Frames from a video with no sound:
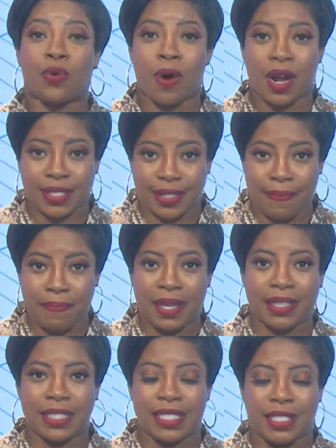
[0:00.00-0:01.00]
across the
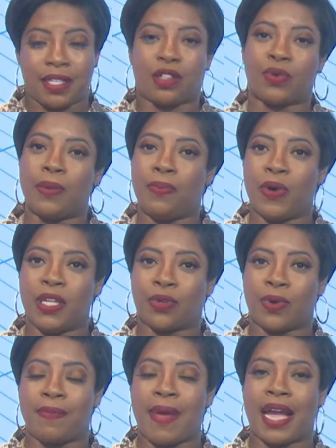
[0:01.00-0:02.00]
Midlands. The
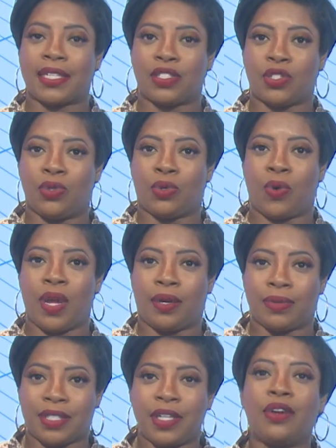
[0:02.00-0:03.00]
3.3 magnitude
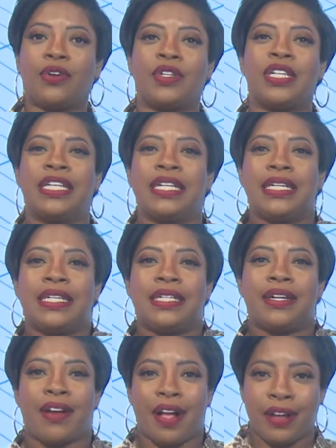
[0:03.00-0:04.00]
quake was centered
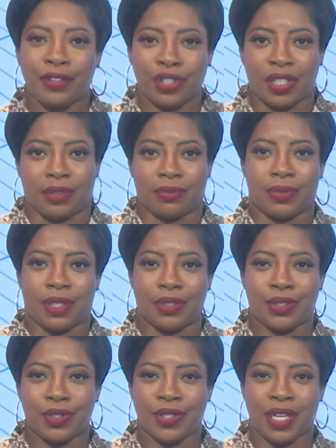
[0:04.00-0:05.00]
near Elgin.
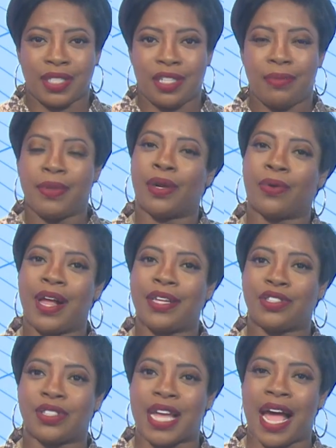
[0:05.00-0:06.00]
Here's News 19
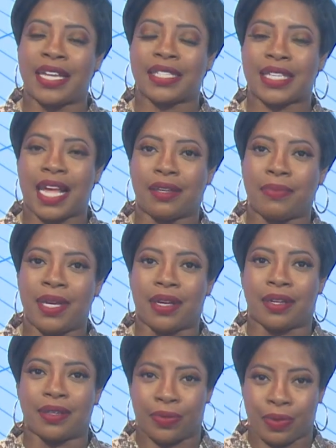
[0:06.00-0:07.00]
meteorologist Alex
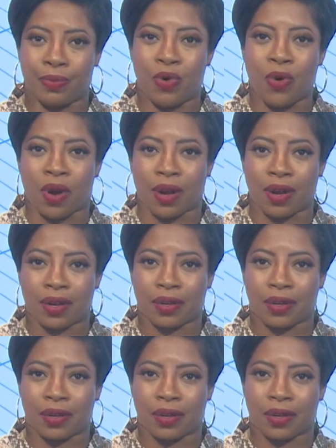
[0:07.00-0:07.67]
Calamia with more.